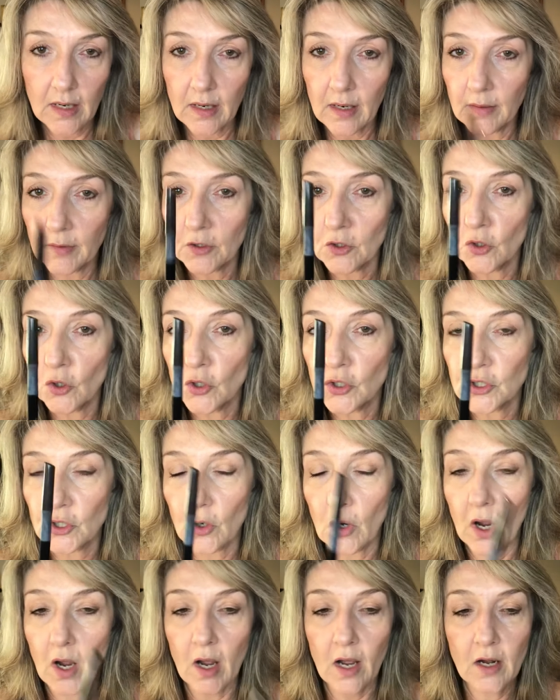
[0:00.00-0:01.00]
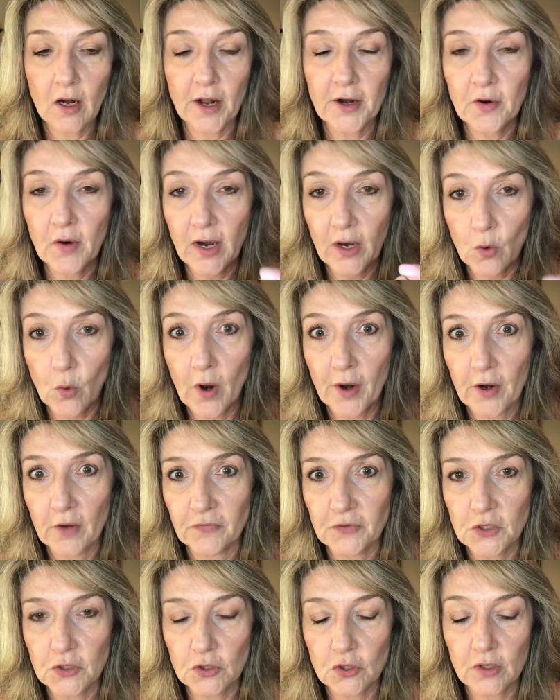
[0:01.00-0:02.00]
use your eyeliner. I quite
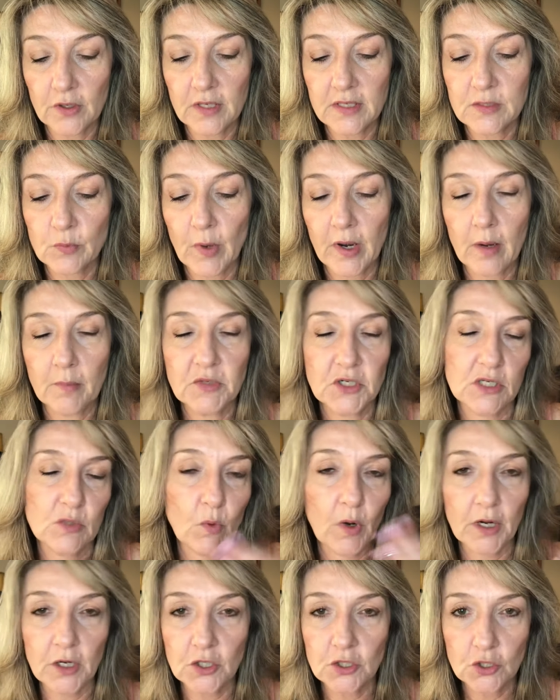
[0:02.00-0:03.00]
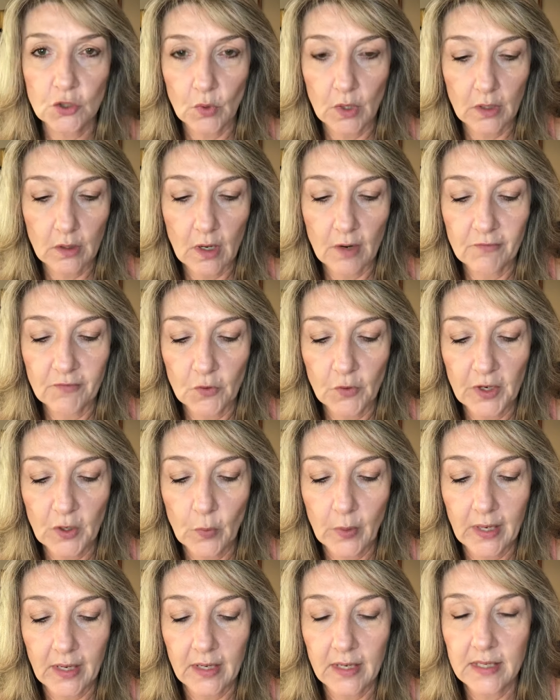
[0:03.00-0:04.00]
often do this when I'm just wanting to do a very
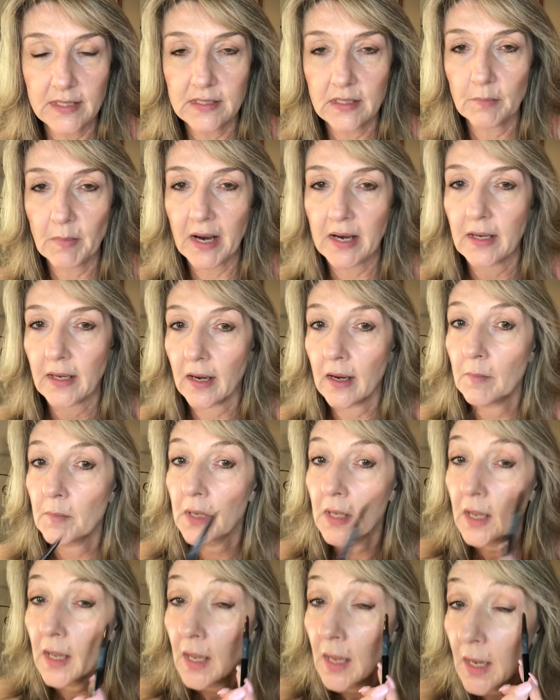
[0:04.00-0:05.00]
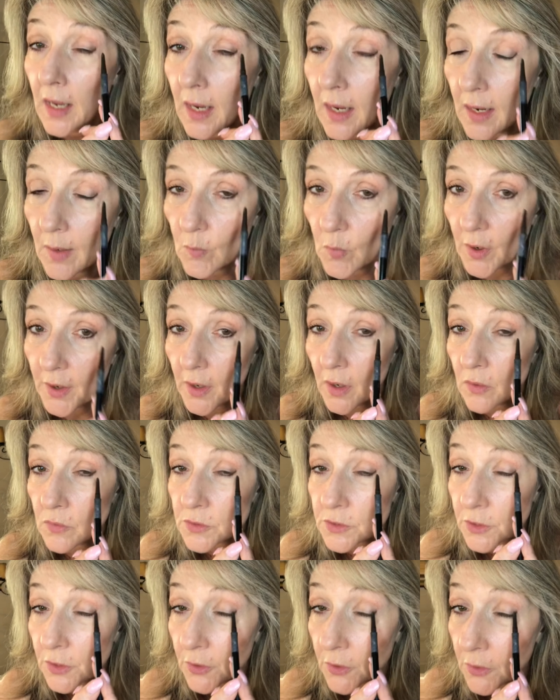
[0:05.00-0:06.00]
quick and easy makeup. And what I'll
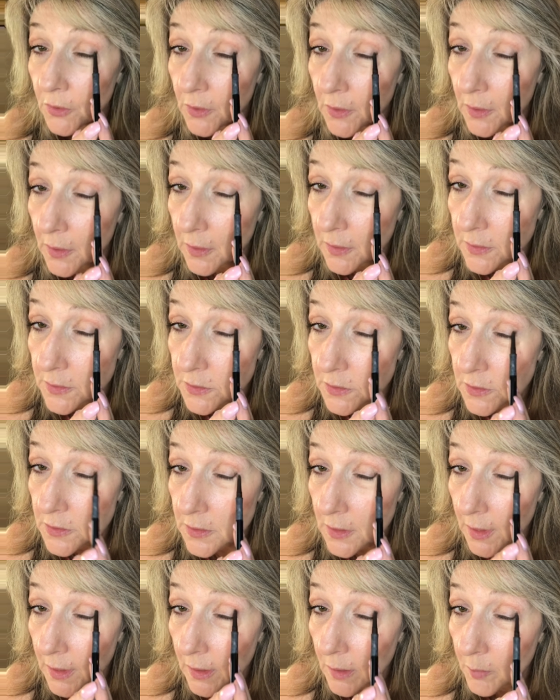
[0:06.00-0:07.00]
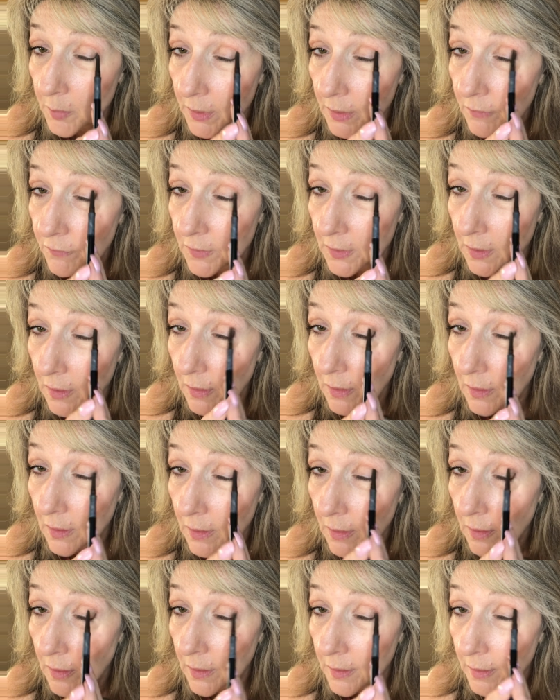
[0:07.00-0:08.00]
do is just take a bit of the
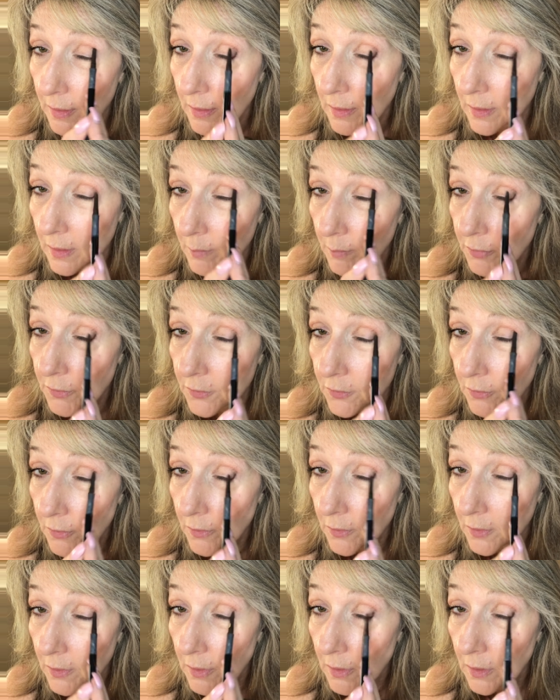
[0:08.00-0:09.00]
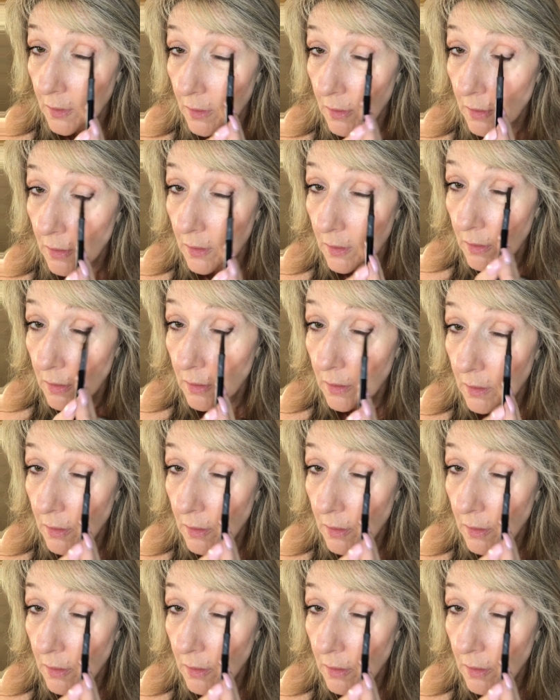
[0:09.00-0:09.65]
eyeliner up through here,